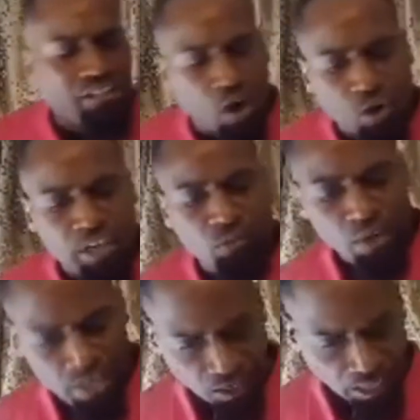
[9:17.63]
know he
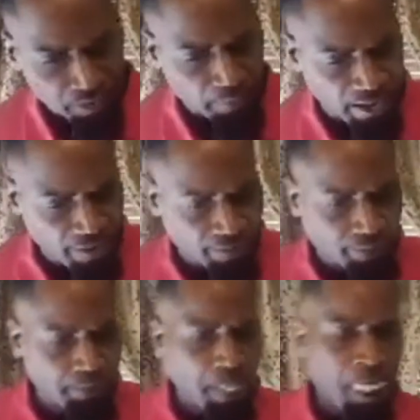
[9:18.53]
will. Amen.
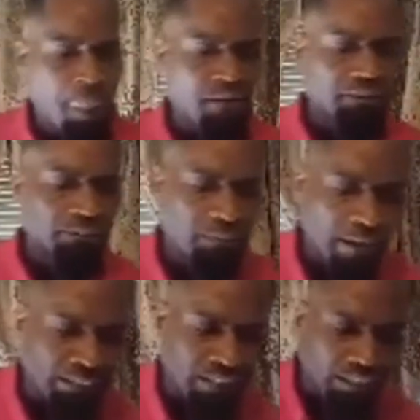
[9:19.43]
Amen.
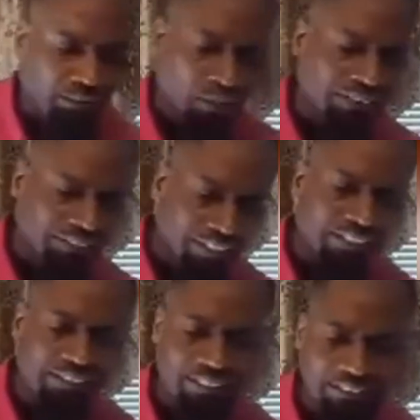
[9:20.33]
Somebody tell you you ain't
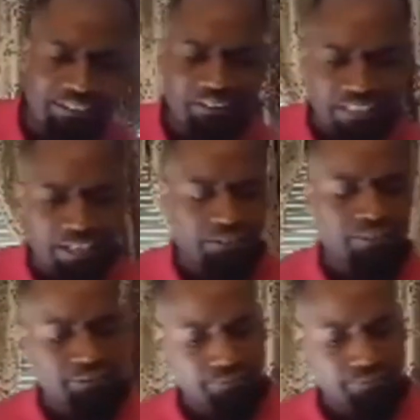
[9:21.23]
seen nothing yet.